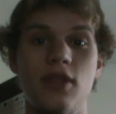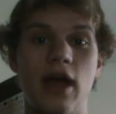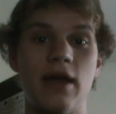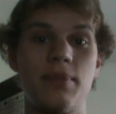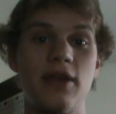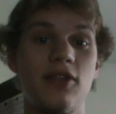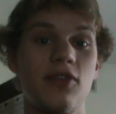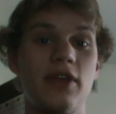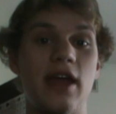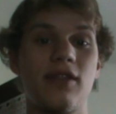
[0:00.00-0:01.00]
I
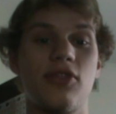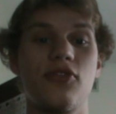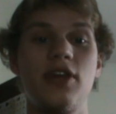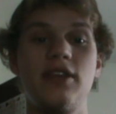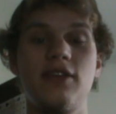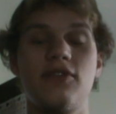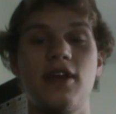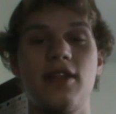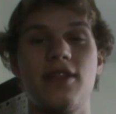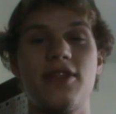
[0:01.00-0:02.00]
basically had 3
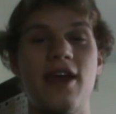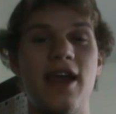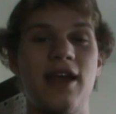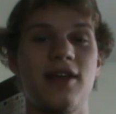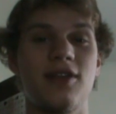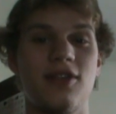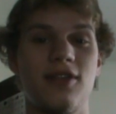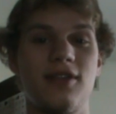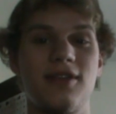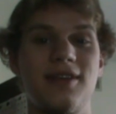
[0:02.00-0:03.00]
different
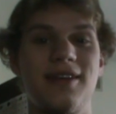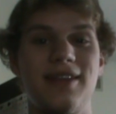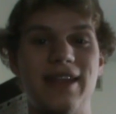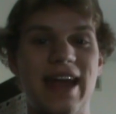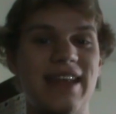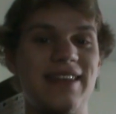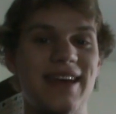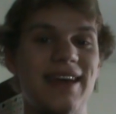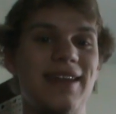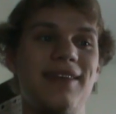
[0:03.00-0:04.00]
things that I
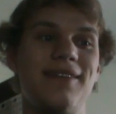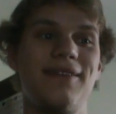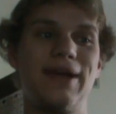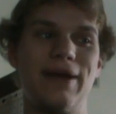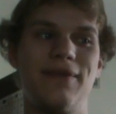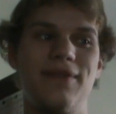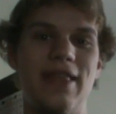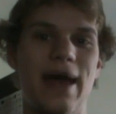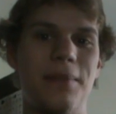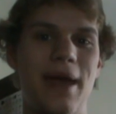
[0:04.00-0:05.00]
did
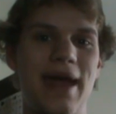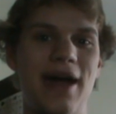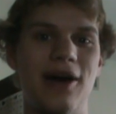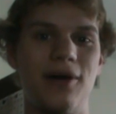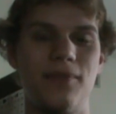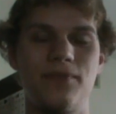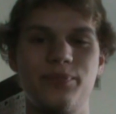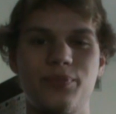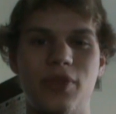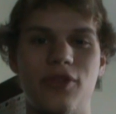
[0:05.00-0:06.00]
that may help.
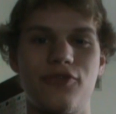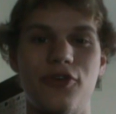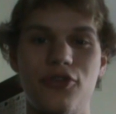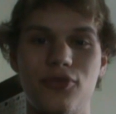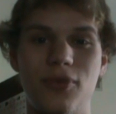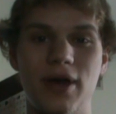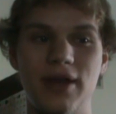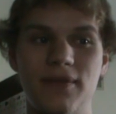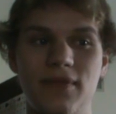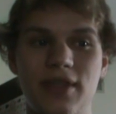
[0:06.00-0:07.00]
The first
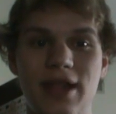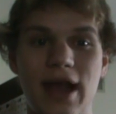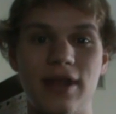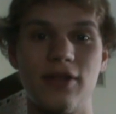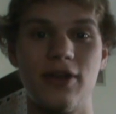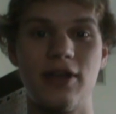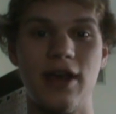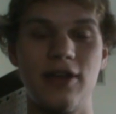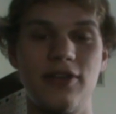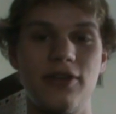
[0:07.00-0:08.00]
one that I learned
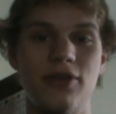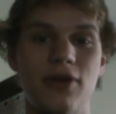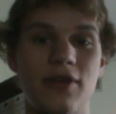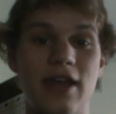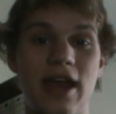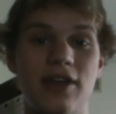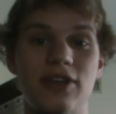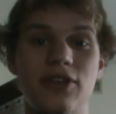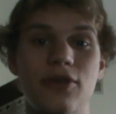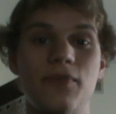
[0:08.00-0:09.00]
how to do, or that I
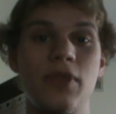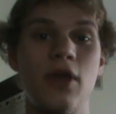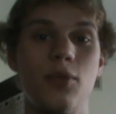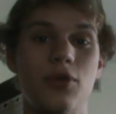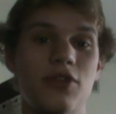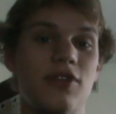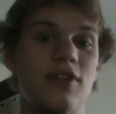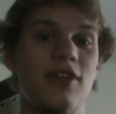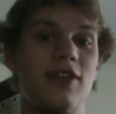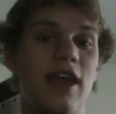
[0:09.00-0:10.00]
could do, was
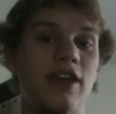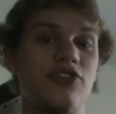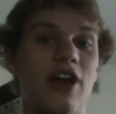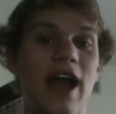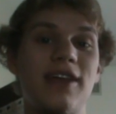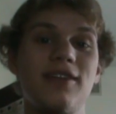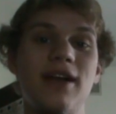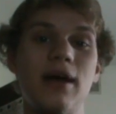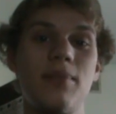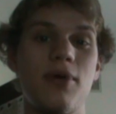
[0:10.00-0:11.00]
saying
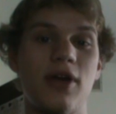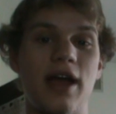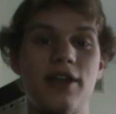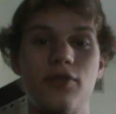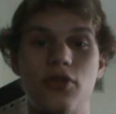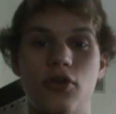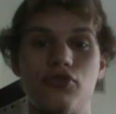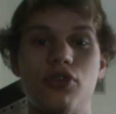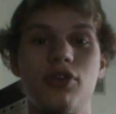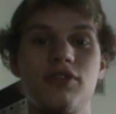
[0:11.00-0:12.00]
Dracula, but kind of with a
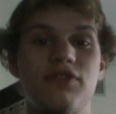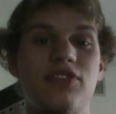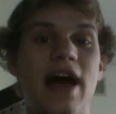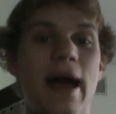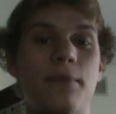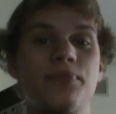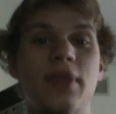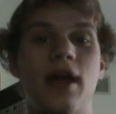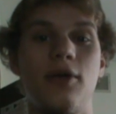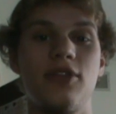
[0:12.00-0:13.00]
rolled flap.
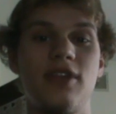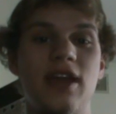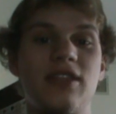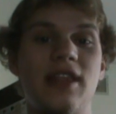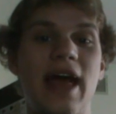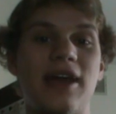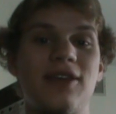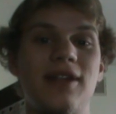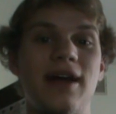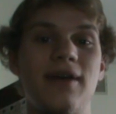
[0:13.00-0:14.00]
I would say
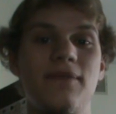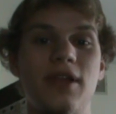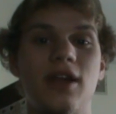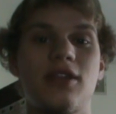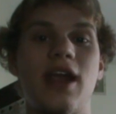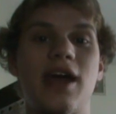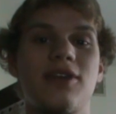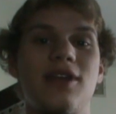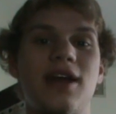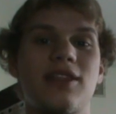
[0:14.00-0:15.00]
Dracula,
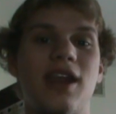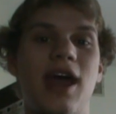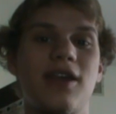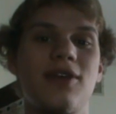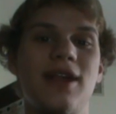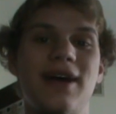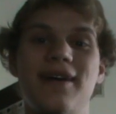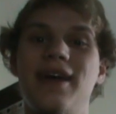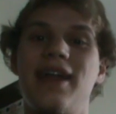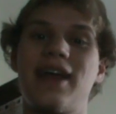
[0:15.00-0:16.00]
Dracula, Dracula,
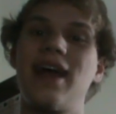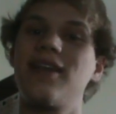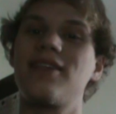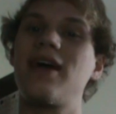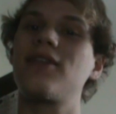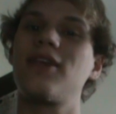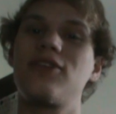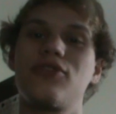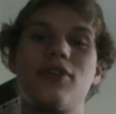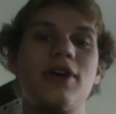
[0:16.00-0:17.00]
and it kind of sounds like
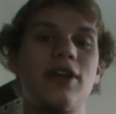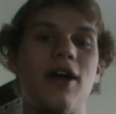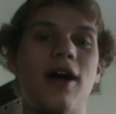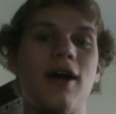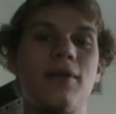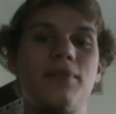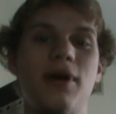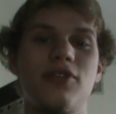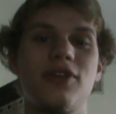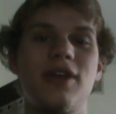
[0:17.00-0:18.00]
you're rolling your R,
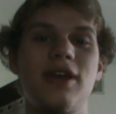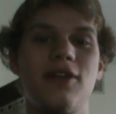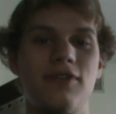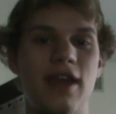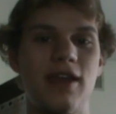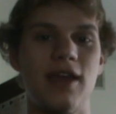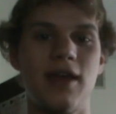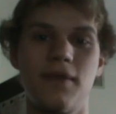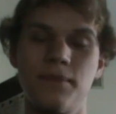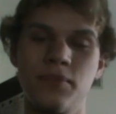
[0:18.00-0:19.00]
but really you're faking it.